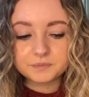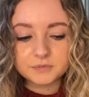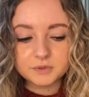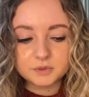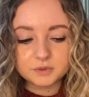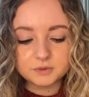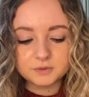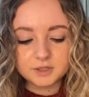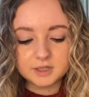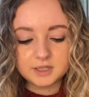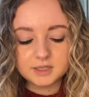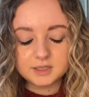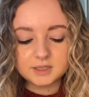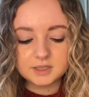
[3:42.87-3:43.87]
All
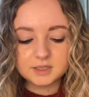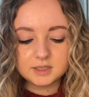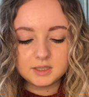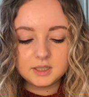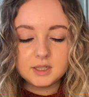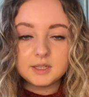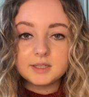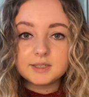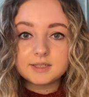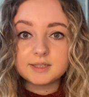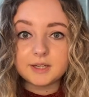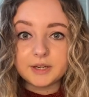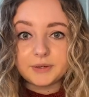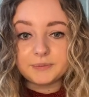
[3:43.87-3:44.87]
right.
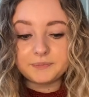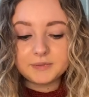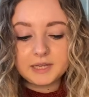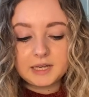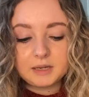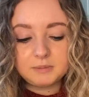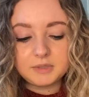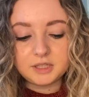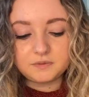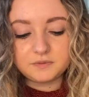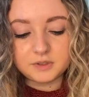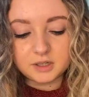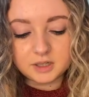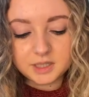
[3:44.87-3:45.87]
So how many
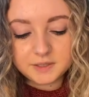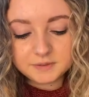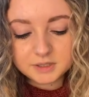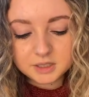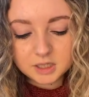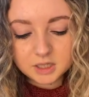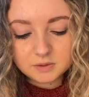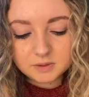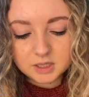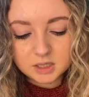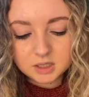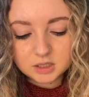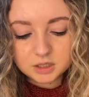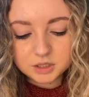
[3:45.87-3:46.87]
5's go
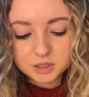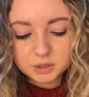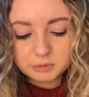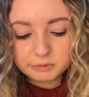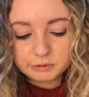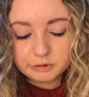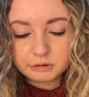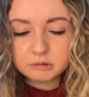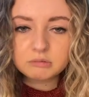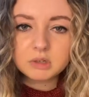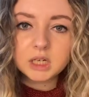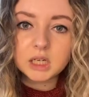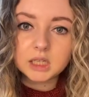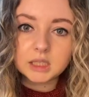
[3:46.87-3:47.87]
into
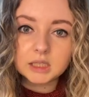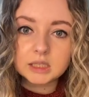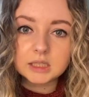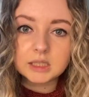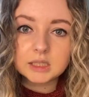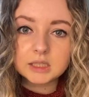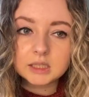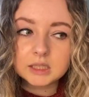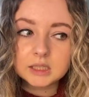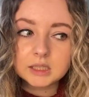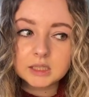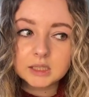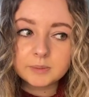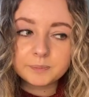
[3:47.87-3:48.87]
3?
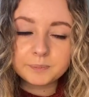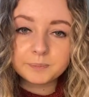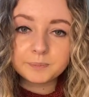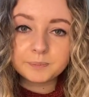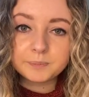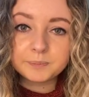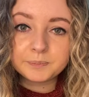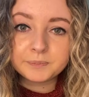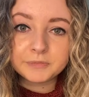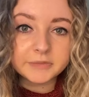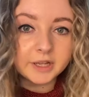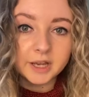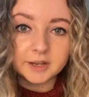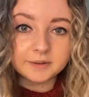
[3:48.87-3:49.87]

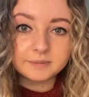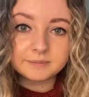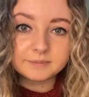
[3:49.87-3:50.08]
None.